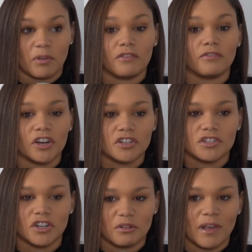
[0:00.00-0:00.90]
In my
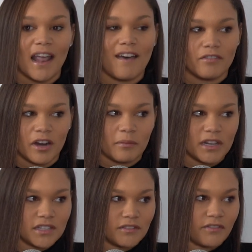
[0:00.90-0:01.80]
first tournament ever, I
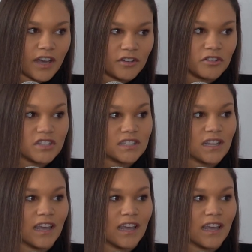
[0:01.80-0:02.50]
made it to the finals,